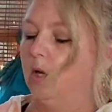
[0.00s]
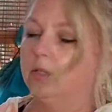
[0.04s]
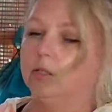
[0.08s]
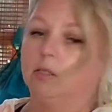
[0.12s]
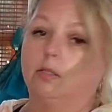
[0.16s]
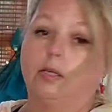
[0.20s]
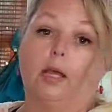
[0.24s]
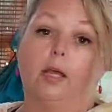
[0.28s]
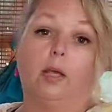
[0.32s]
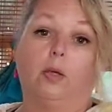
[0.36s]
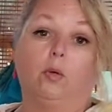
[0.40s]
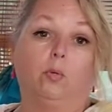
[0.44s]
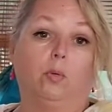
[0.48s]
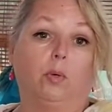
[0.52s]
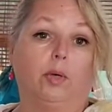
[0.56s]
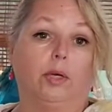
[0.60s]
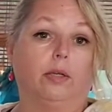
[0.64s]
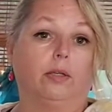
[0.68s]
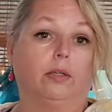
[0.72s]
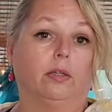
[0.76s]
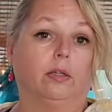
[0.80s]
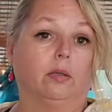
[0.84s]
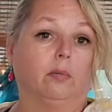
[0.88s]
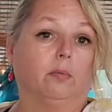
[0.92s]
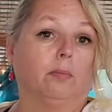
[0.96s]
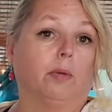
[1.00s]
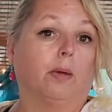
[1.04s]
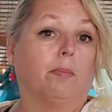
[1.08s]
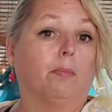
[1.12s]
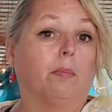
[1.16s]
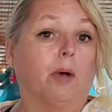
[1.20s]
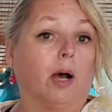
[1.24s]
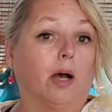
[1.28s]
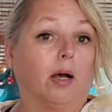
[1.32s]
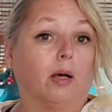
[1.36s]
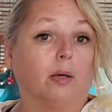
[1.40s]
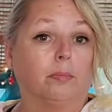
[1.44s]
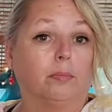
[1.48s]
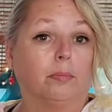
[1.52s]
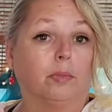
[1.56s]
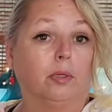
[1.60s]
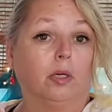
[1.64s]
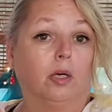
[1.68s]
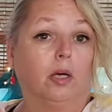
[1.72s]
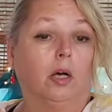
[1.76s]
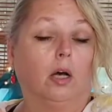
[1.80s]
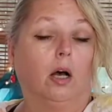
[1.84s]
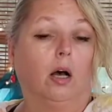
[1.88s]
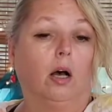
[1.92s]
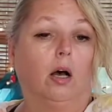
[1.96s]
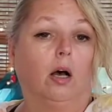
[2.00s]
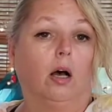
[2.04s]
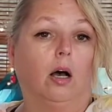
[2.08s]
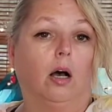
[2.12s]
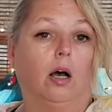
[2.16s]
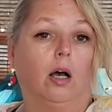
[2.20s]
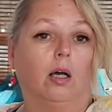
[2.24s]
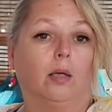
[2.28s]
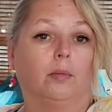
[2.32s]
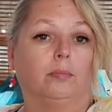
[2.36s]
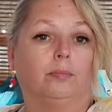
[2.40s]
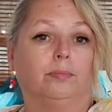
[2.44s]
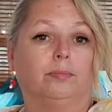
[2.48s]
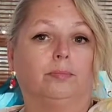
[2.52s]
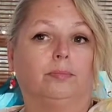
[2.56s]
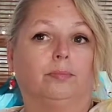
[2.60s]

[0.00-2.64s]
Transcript: Staying with my mom uh,